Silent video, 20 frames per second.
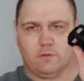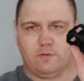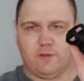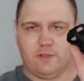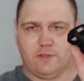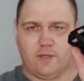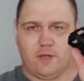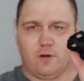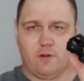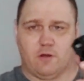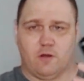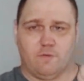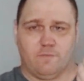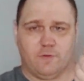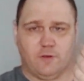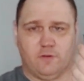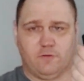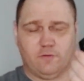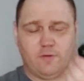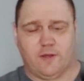Take that
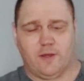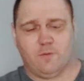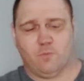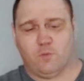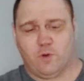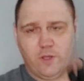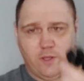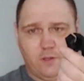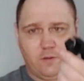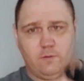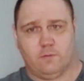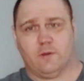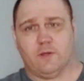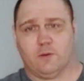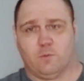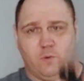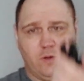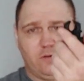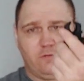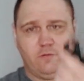off. It's lightweight,
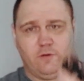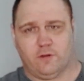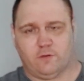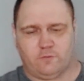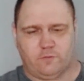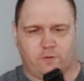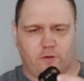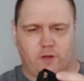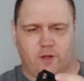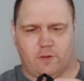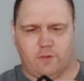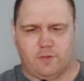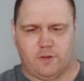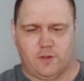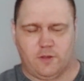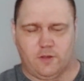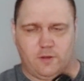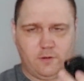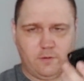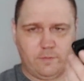like it weighs next to
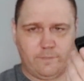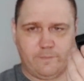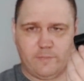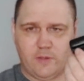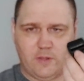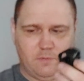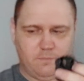nothing.